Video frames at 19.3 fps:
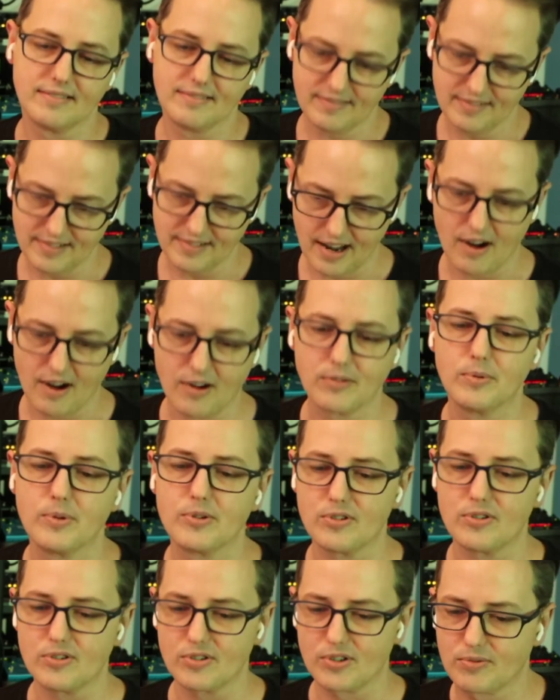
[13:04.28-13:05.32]
now,
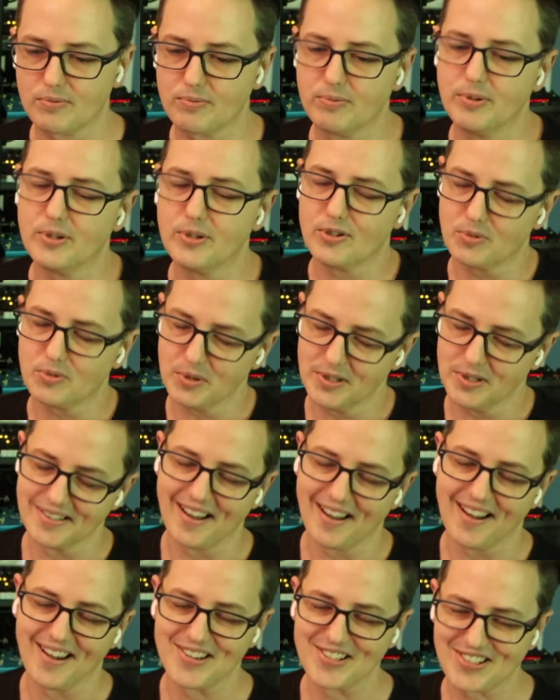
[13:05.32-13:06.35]
which is really
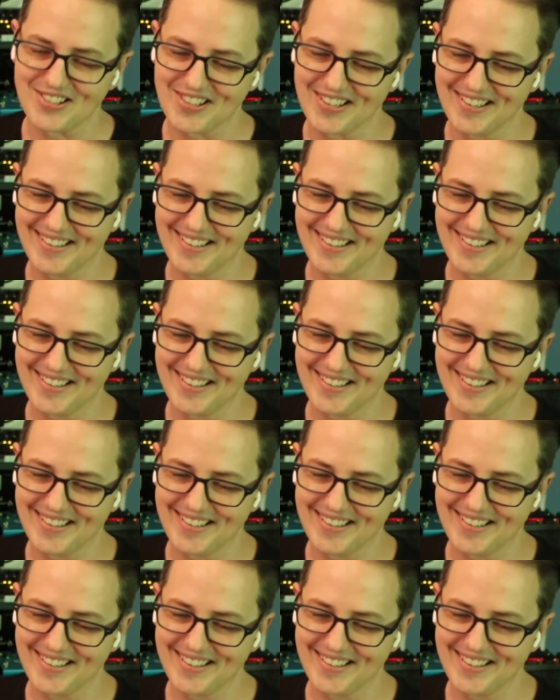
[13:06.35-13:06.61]
nice.